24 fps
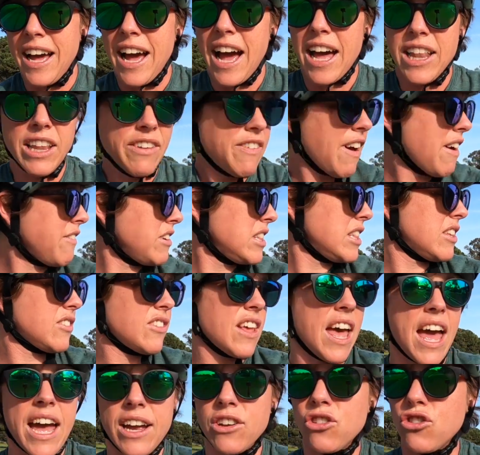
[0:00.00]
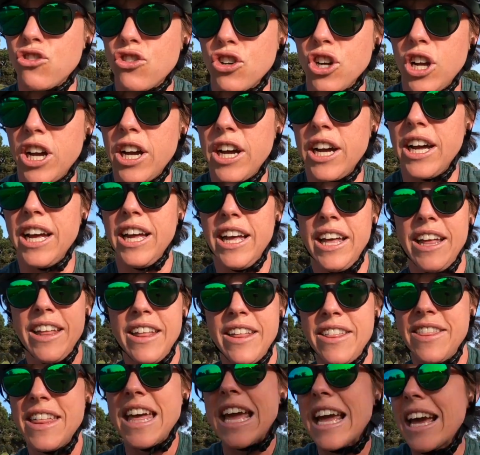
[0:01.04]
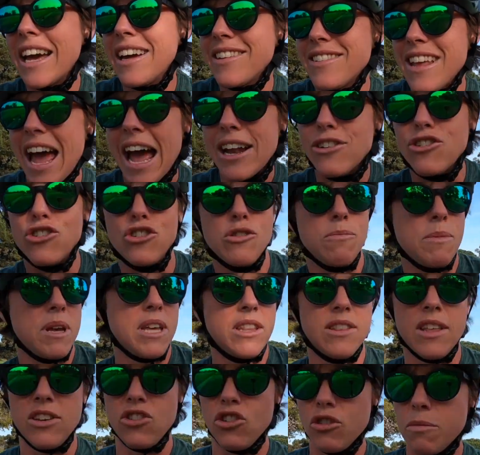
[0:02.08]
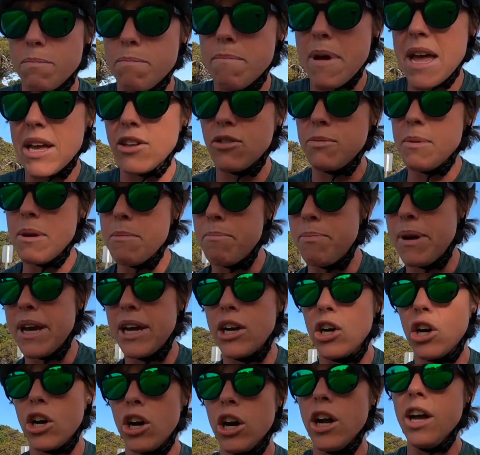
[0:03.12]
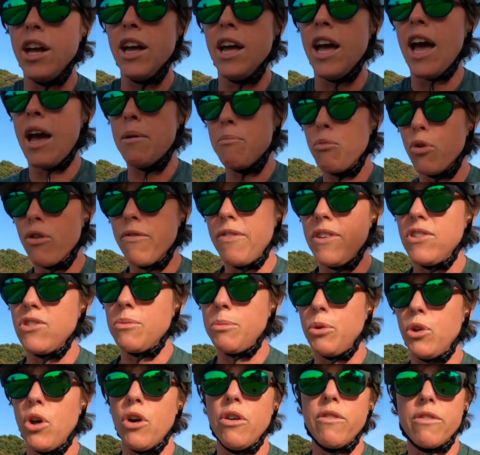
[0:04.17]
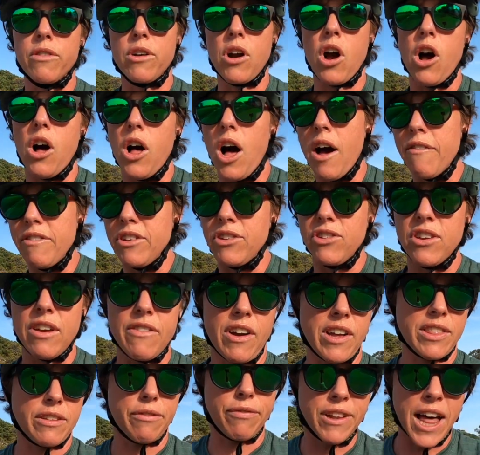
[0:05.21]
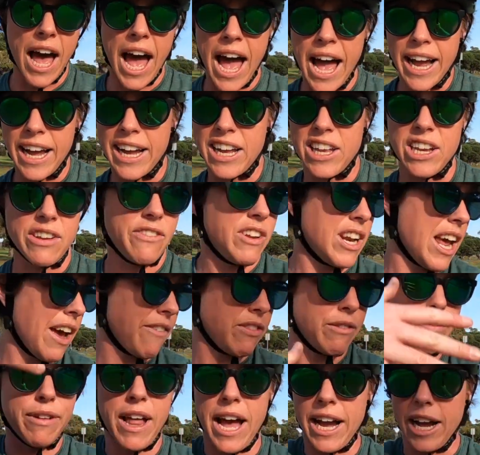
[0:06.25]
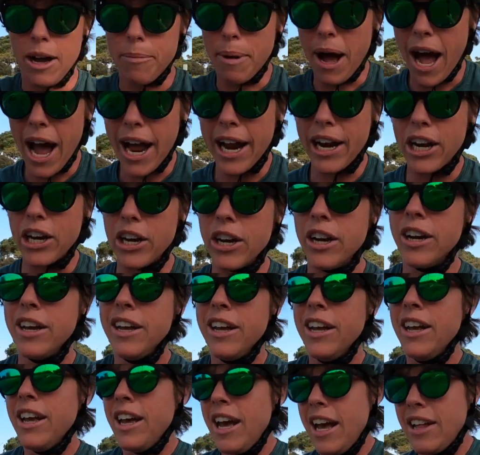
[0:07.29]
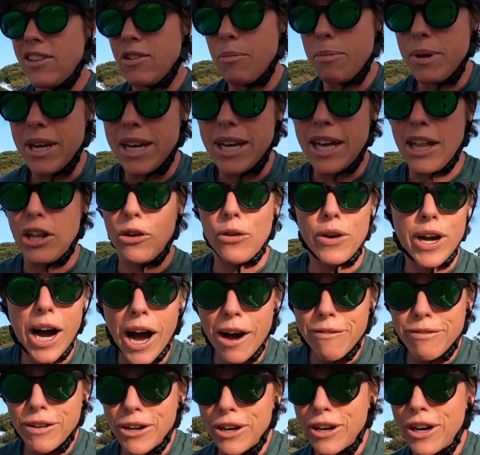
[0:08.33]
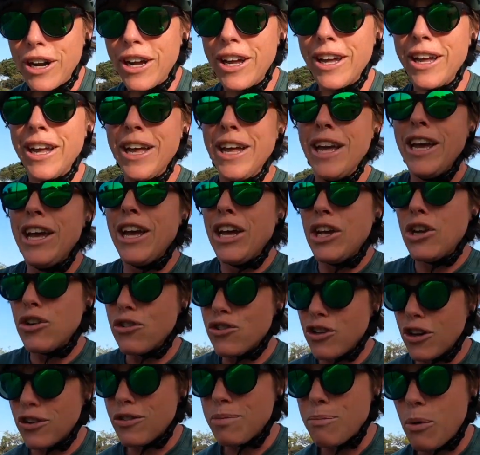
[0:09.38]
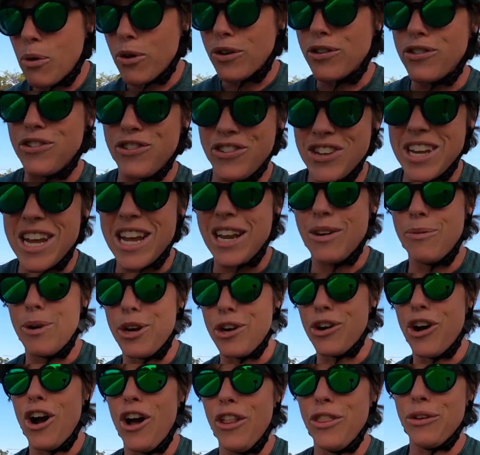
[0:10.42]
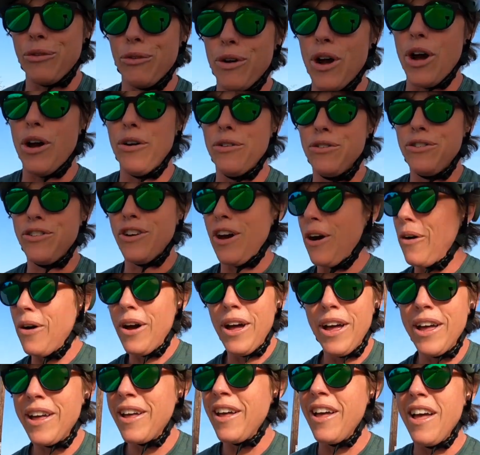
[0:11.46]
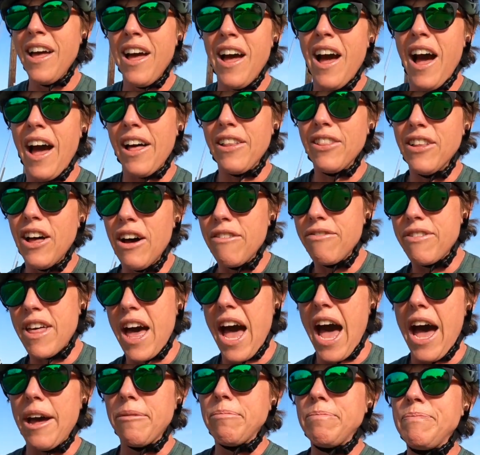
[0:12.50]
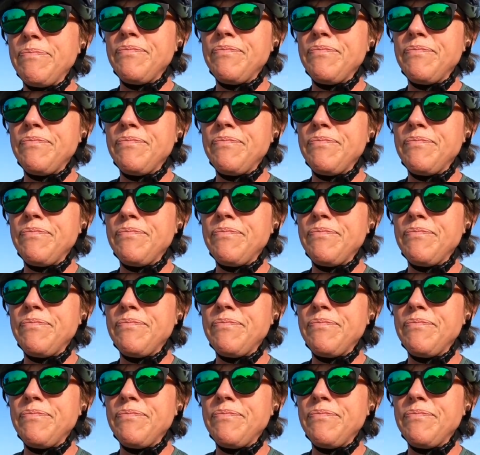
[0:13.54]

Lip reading: I love having this extra thing attached to me that just makes me bigger and more visible overall. Obviously I've got the flag. I could even have the flag up higher. It's a big yellow cover. You're just more seen when you're on the road. So I love that.